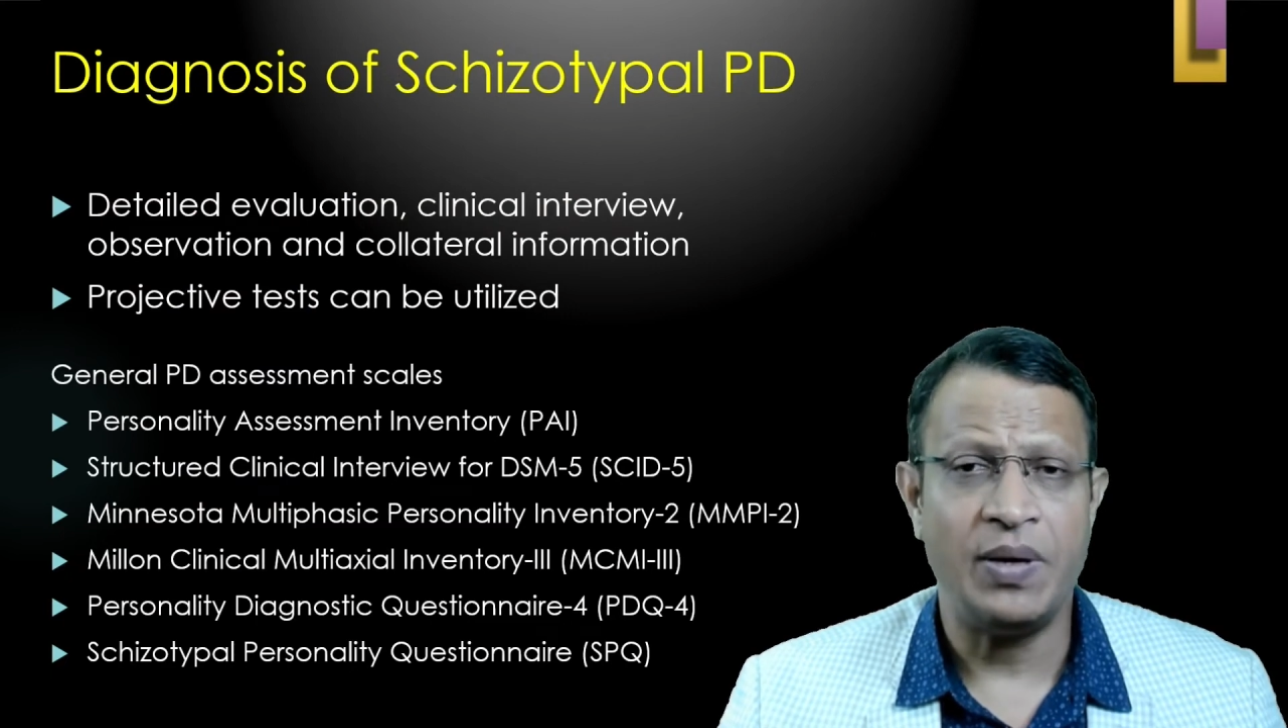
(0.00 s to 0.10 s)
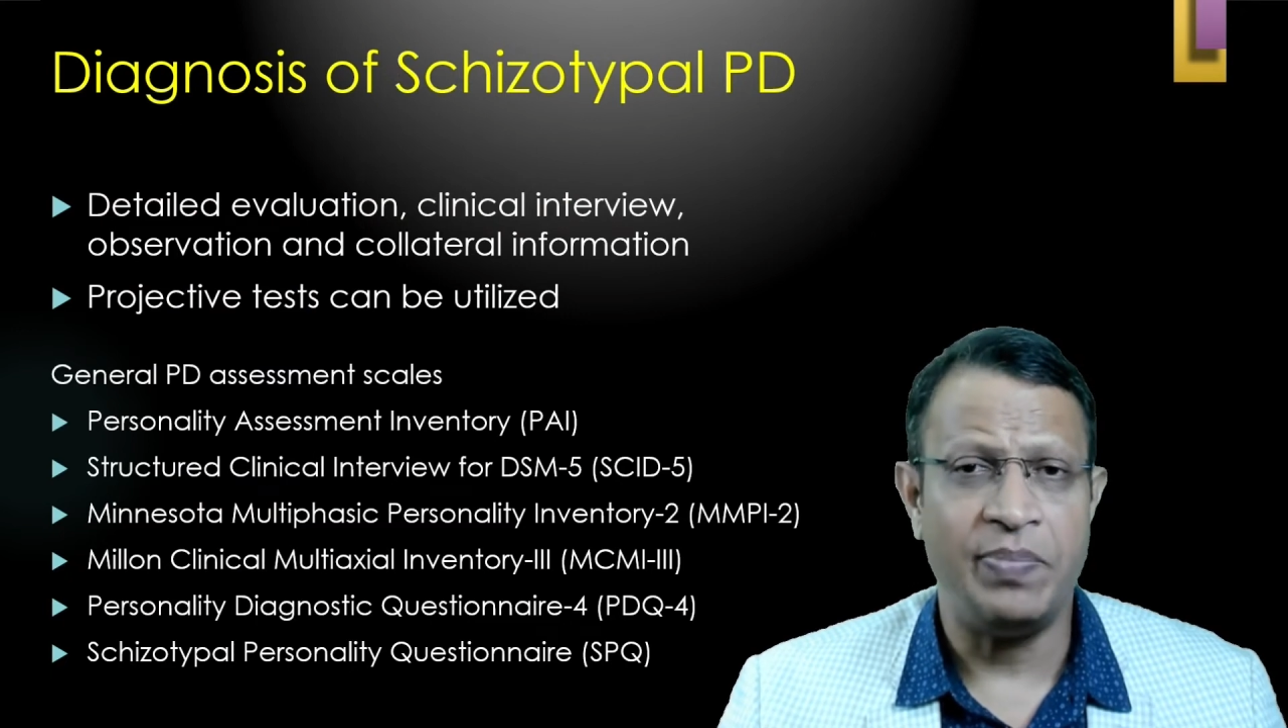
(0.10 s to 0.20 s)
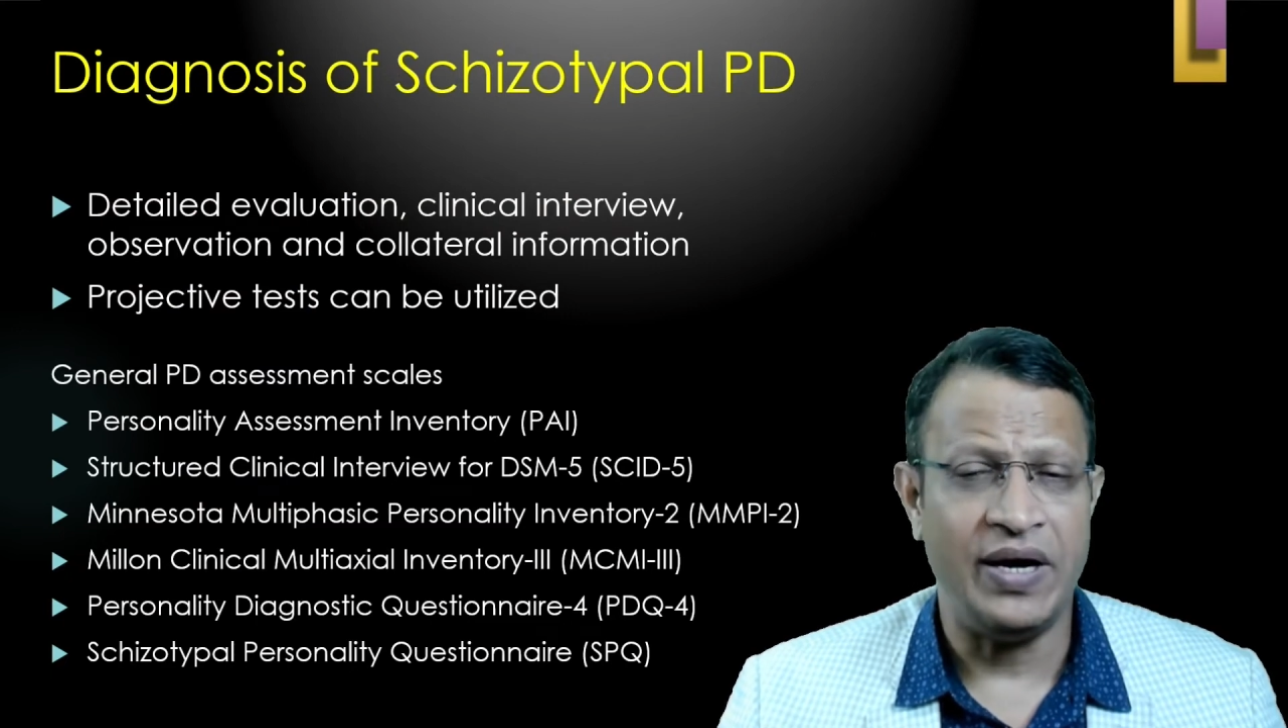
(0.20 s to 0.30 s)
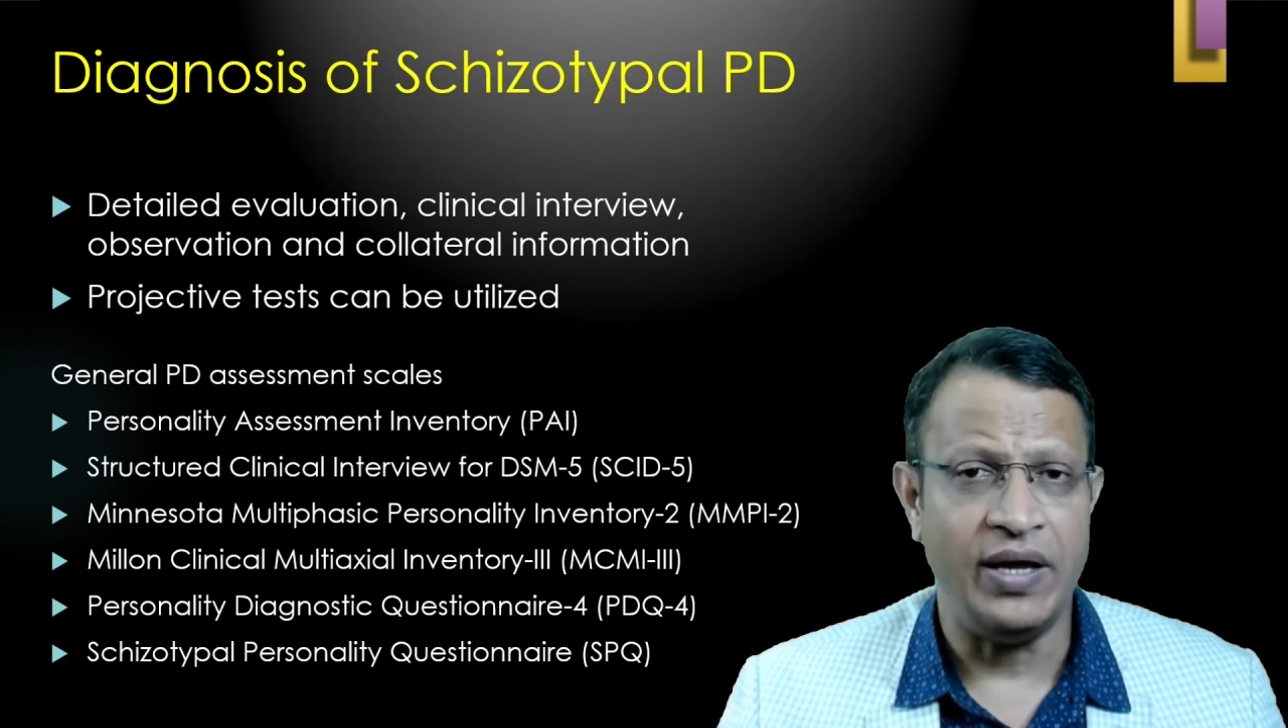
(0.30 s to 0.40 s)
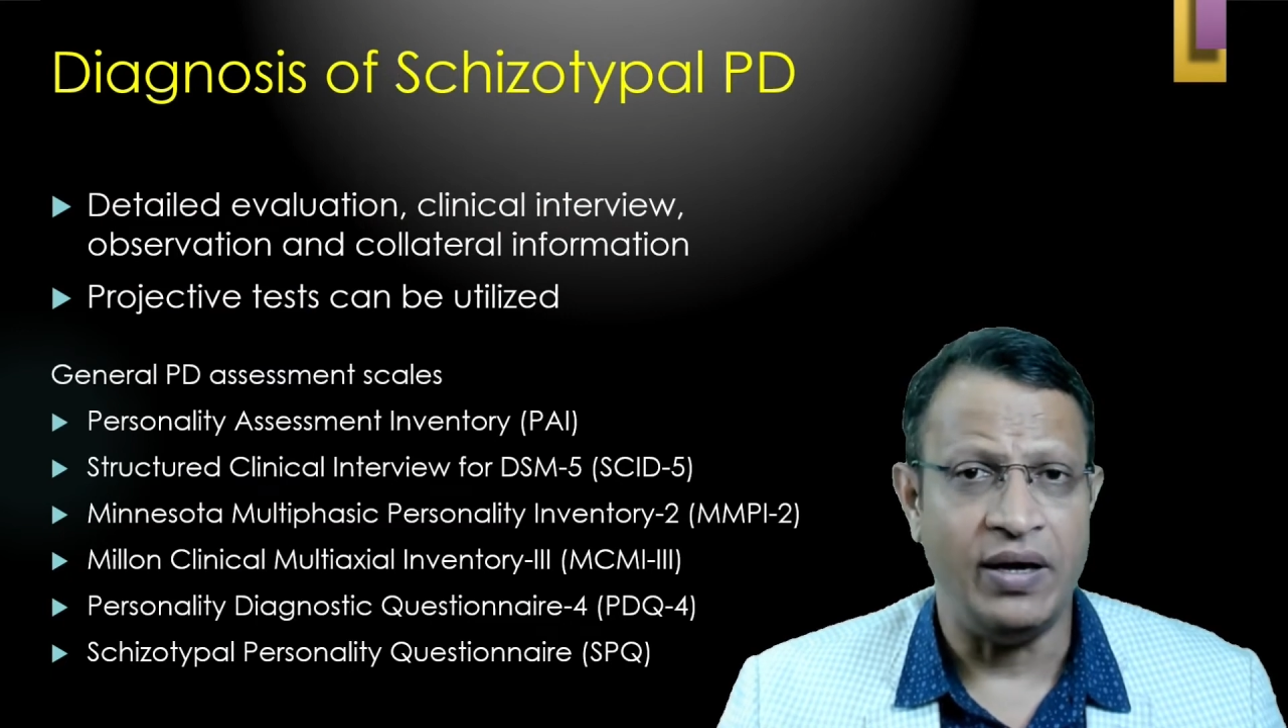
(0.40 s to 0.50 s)

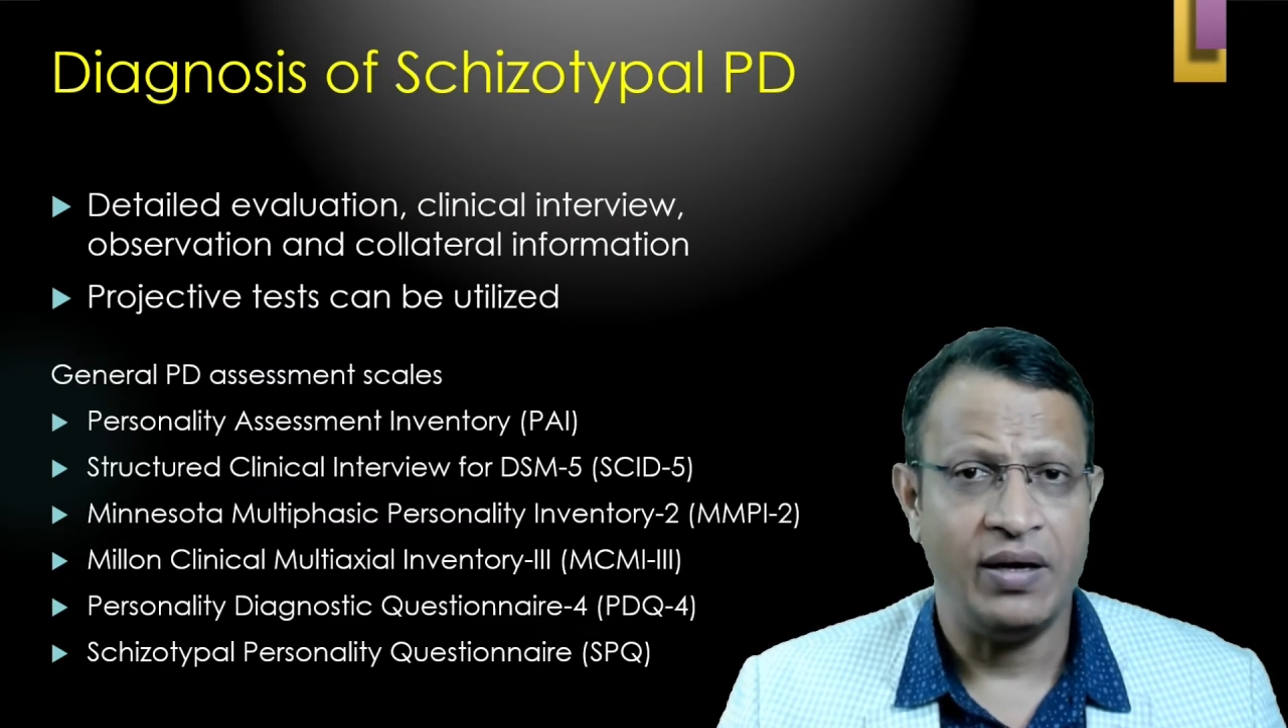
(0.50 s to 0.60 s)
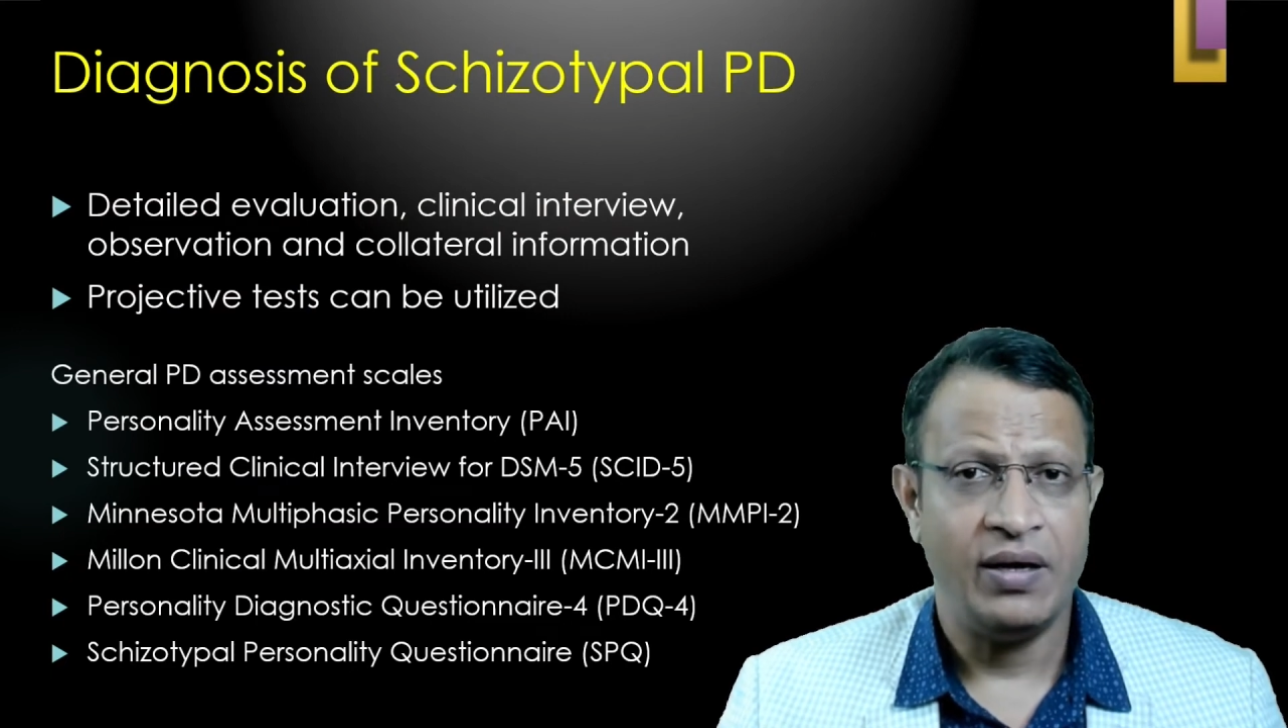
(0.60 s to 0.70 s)
PD